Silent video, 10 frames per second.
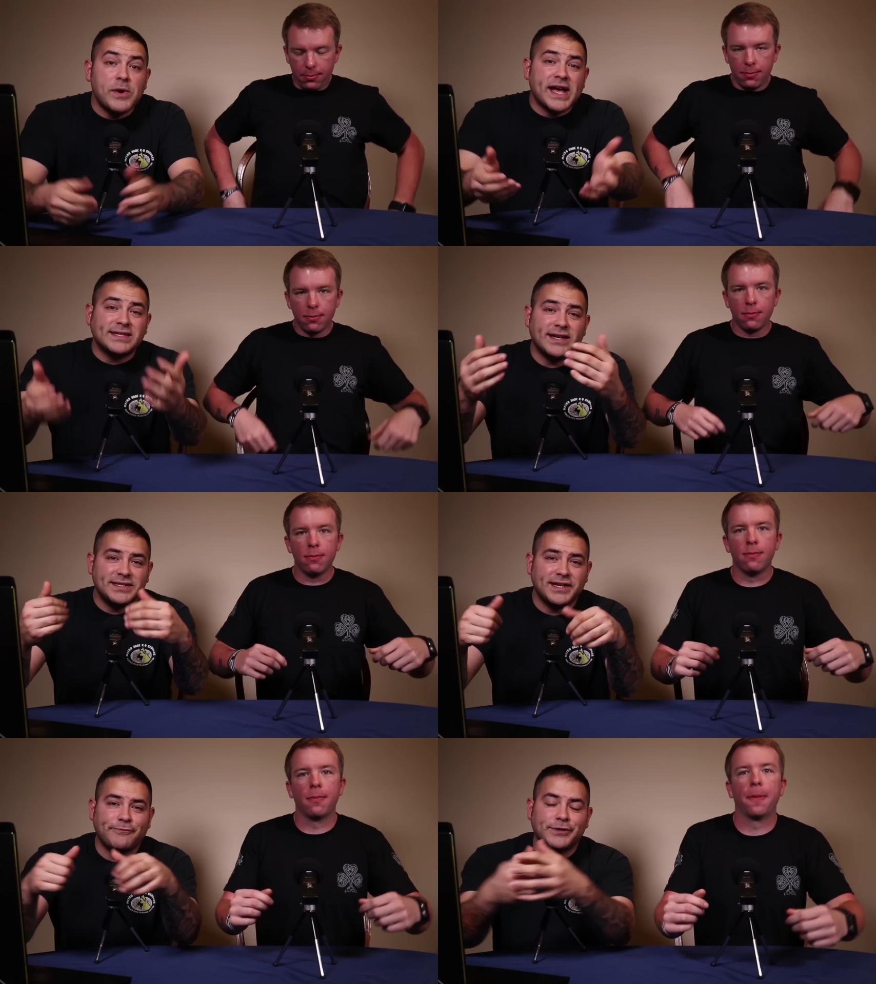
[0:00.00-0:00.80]
Speaker 1: anyway, guys,
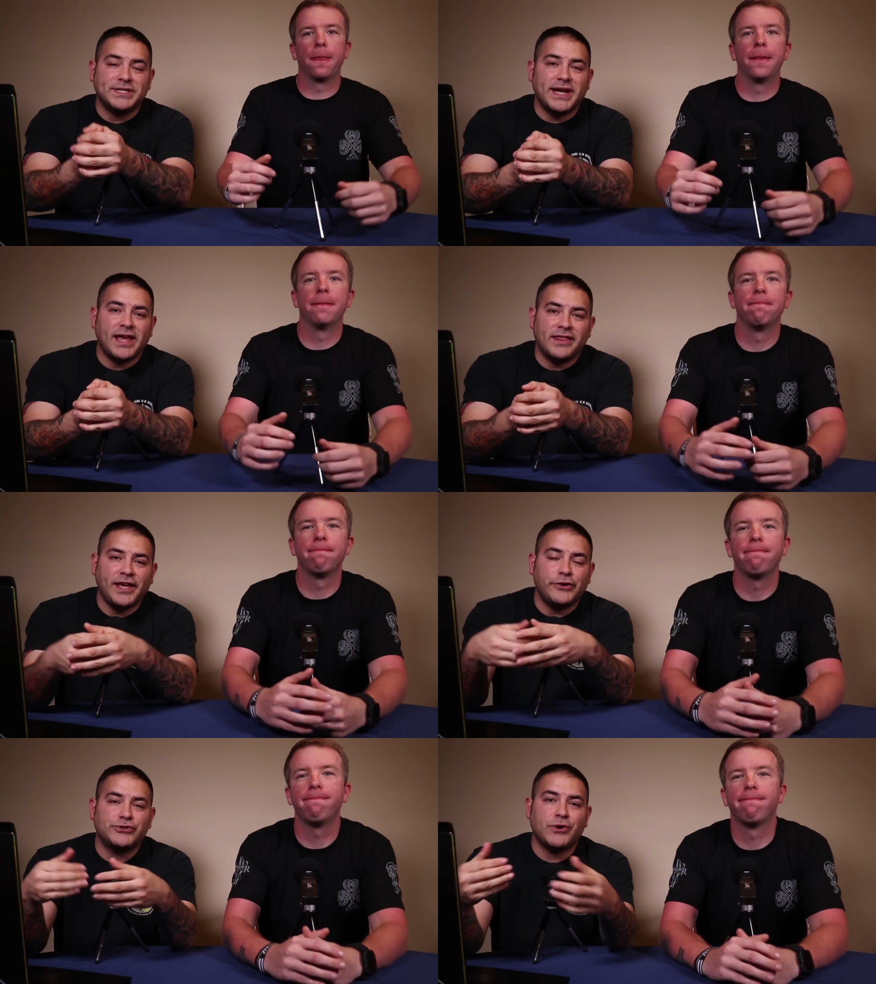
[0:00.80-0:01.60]
that is it for today.
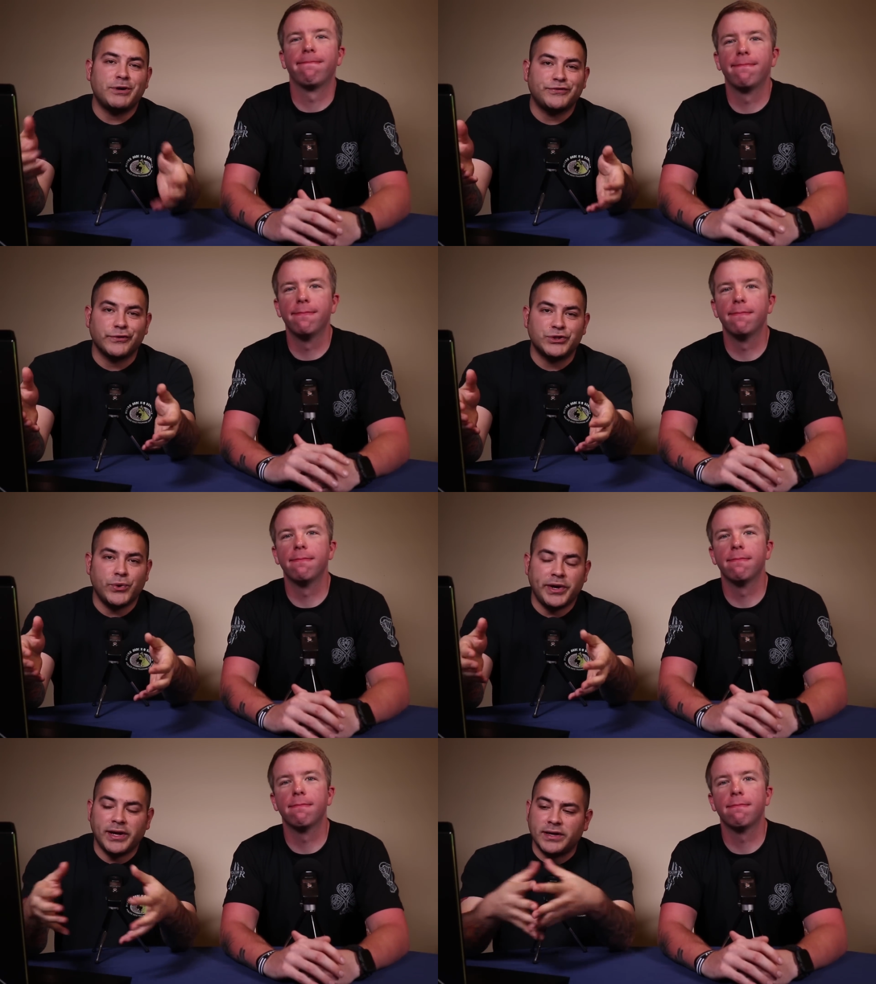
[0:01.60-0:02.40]
Thank you so much for
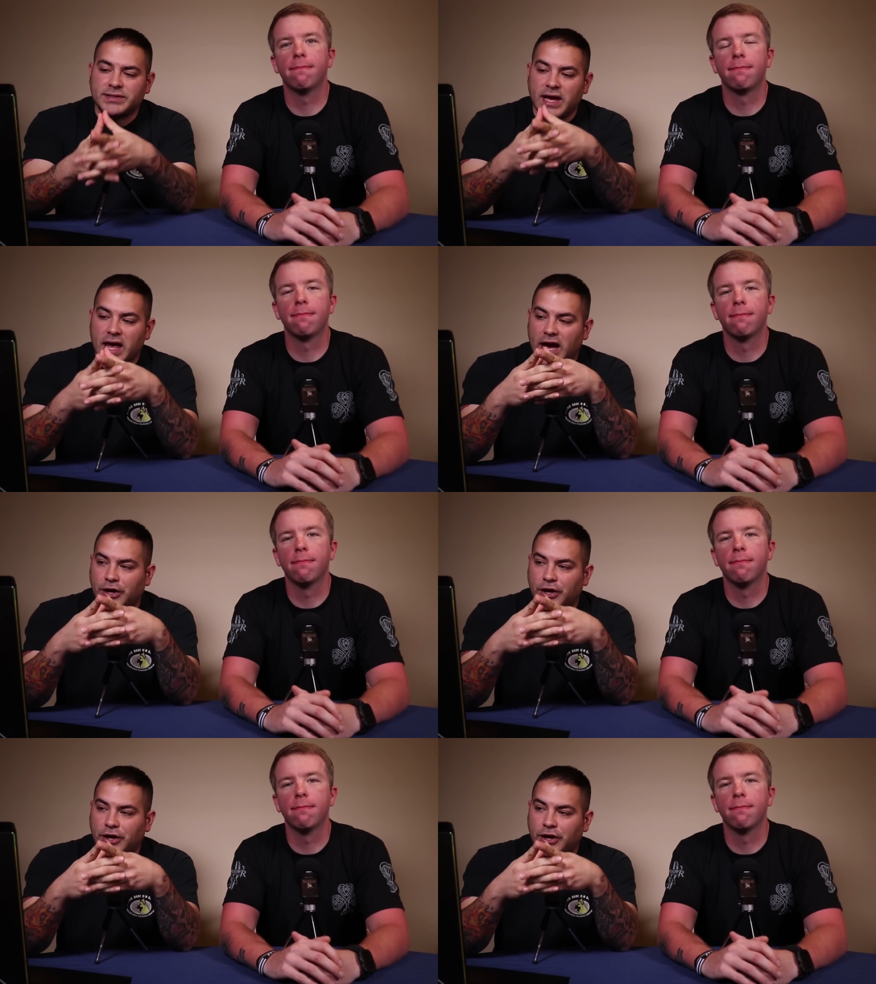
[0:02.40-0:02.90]
joining us.